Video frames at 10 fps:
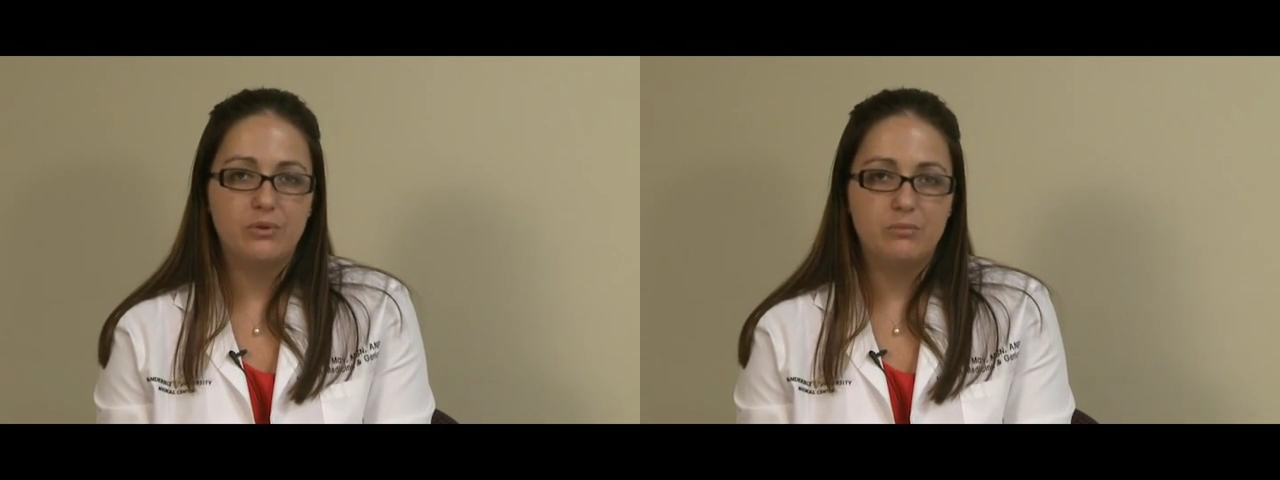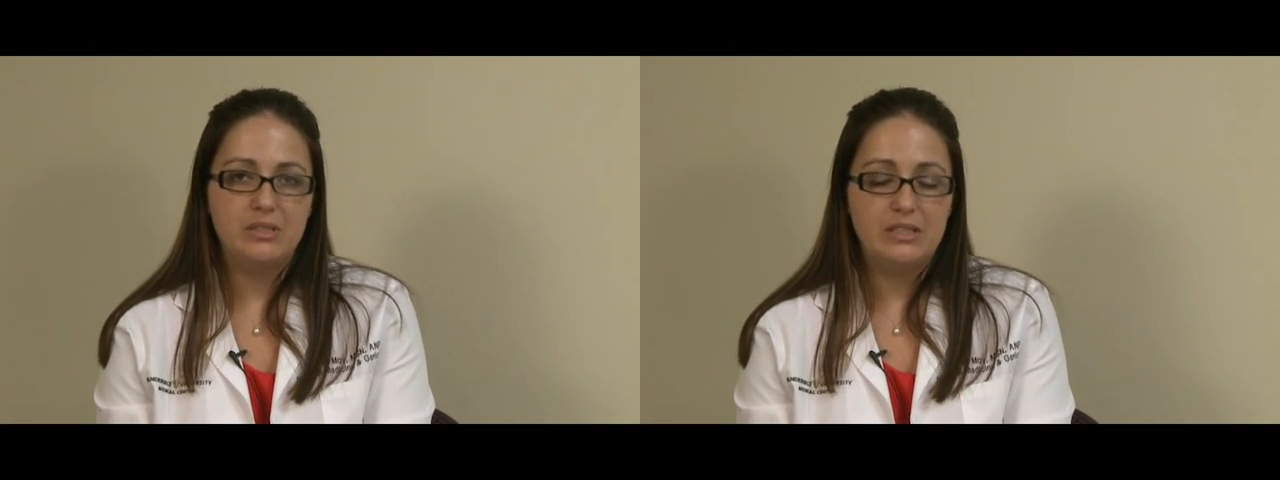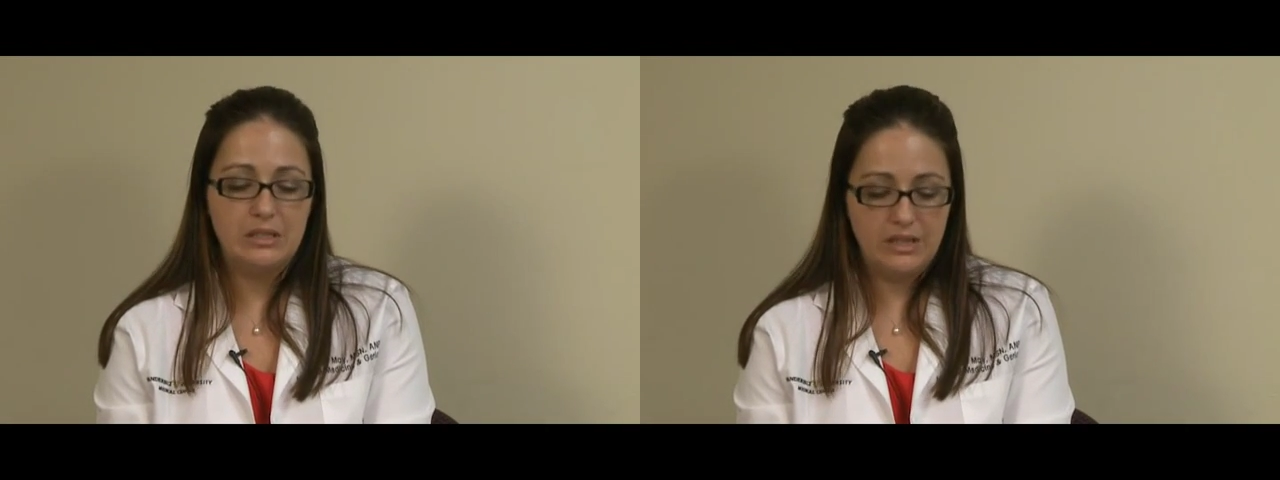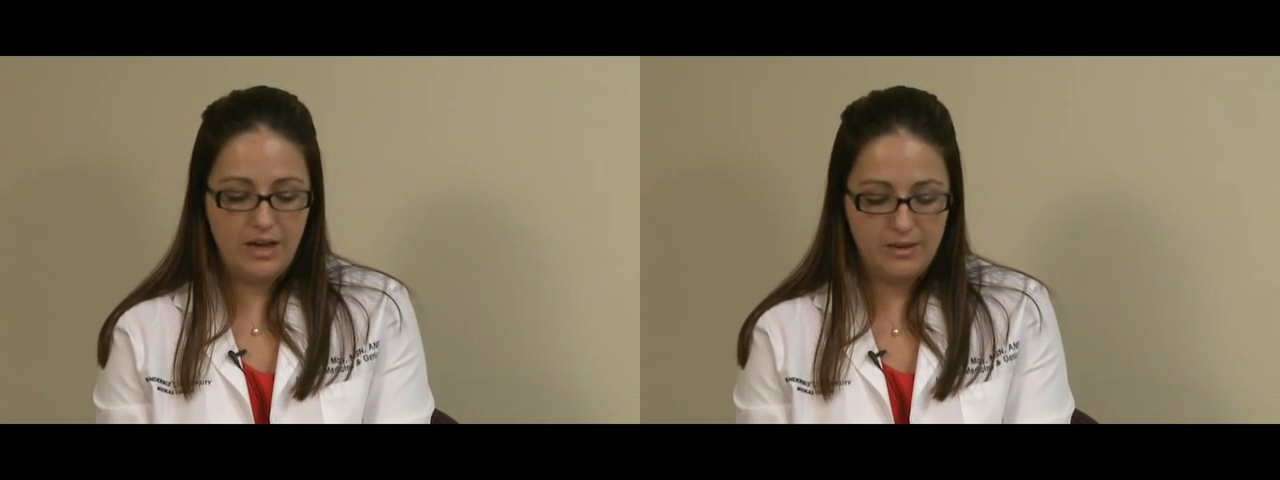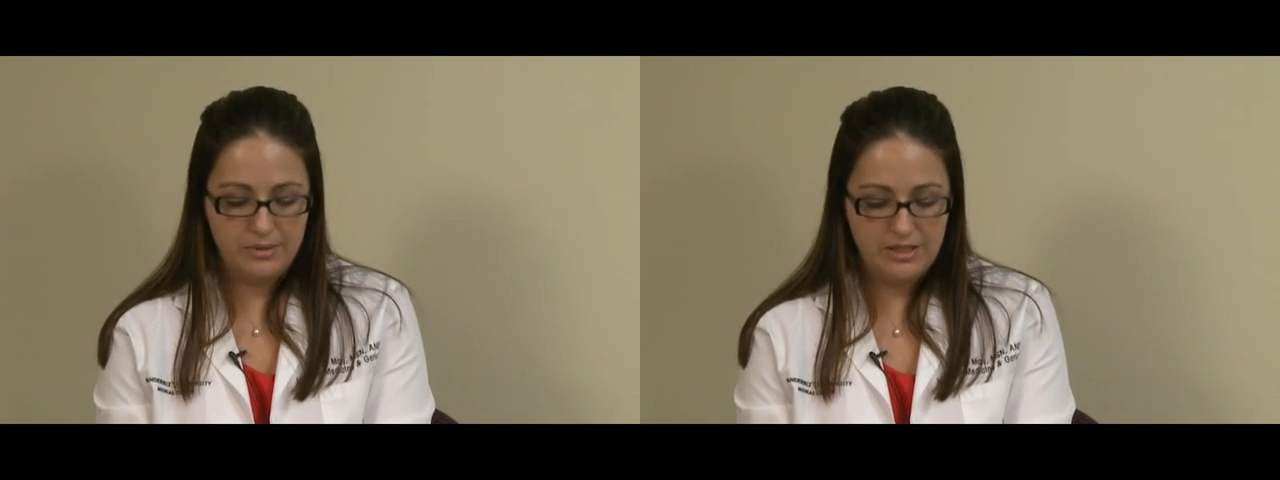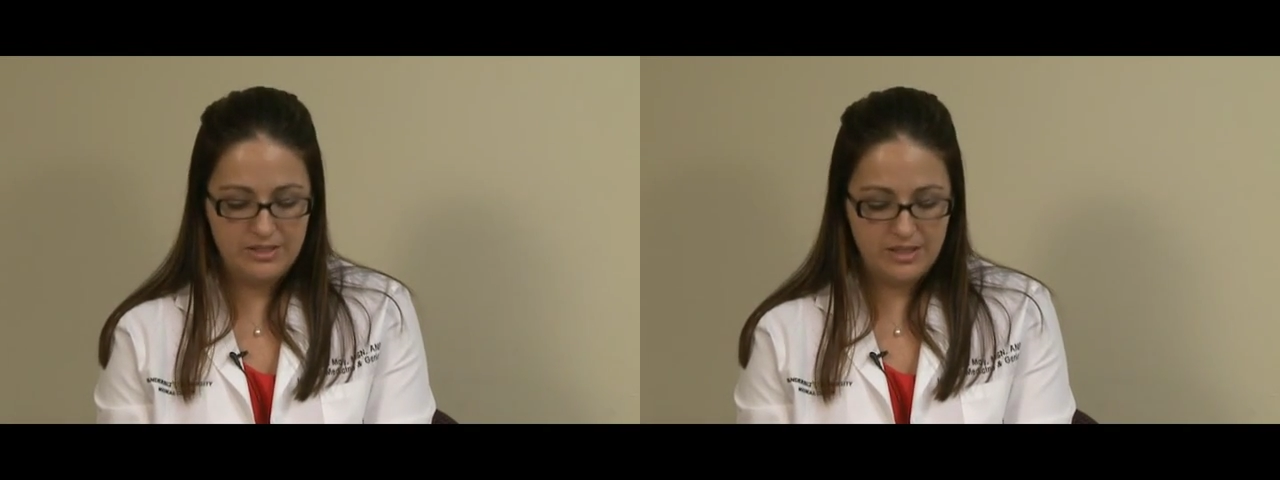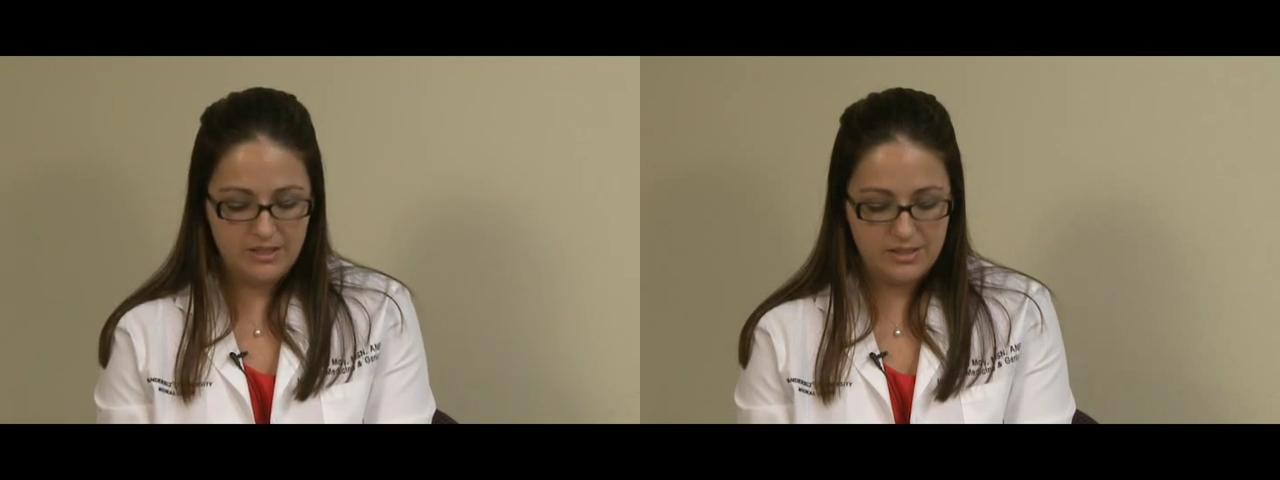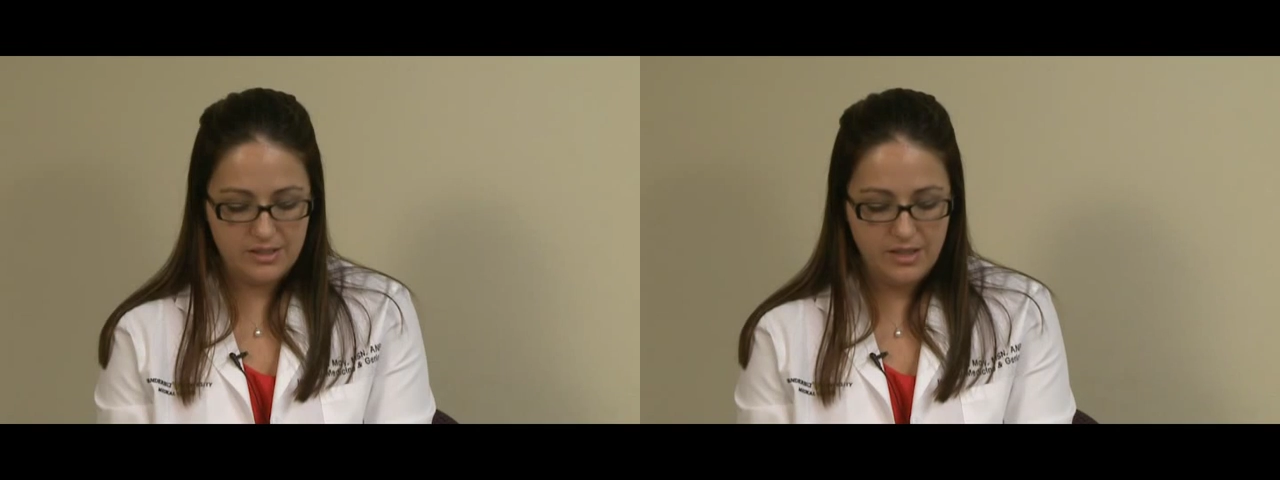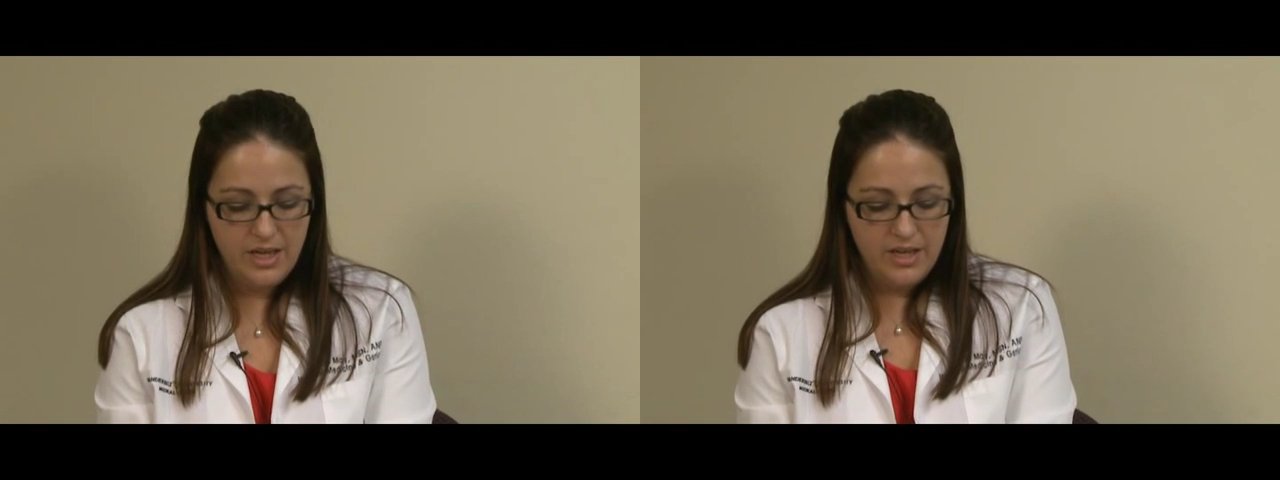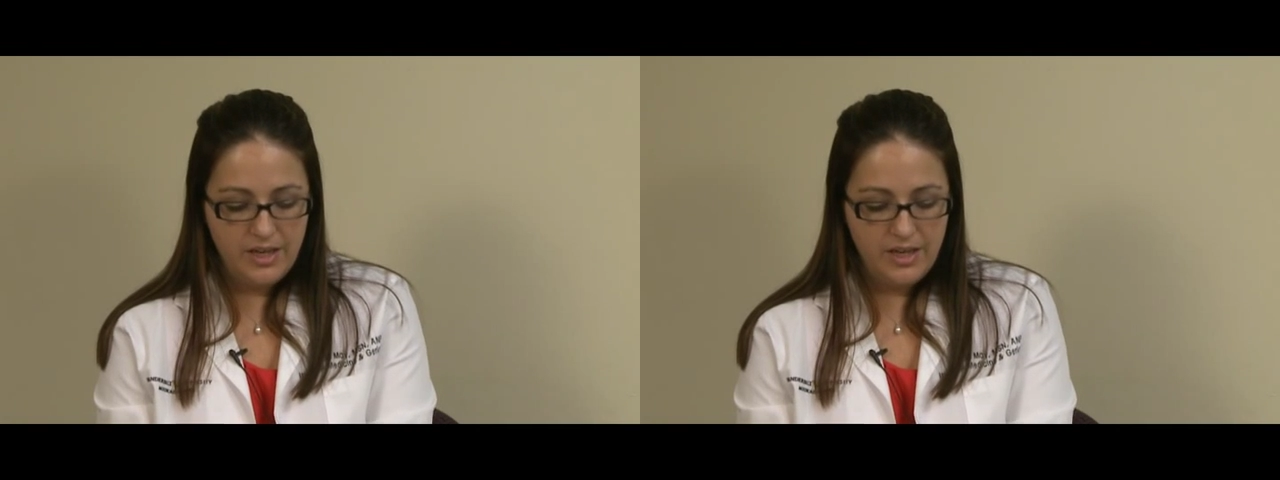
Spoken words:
would be conducted,